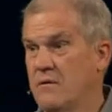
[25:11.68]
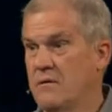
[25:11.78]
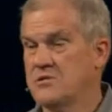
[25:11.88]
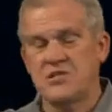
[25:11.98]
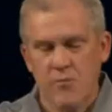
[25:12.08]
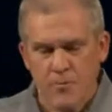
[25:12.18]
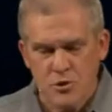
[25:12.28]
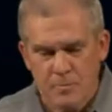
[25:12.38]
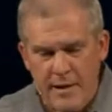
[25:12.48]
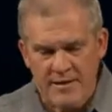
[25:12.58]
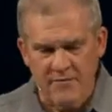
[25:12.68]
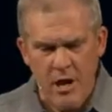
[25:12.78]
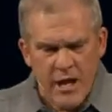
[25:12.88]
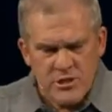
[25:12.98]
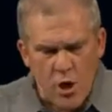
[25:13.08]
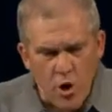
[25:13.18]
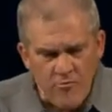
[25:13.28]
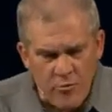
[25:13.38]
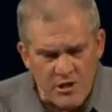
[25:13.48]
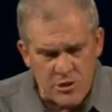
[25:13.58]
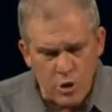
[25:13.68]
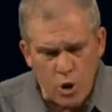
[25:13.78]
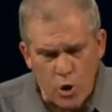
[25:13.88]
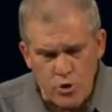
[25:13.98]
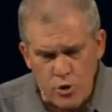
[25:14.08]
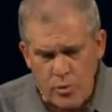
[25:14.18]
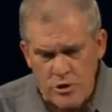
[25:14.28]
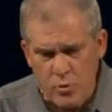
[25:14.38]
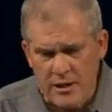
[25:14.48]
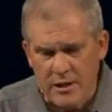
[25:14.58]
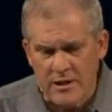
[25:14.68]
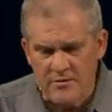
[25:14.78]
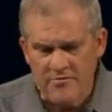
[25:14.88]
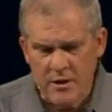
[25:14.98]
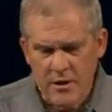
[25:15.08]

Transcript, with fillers: It's a different perspective. It's hard for us in the culture in which we live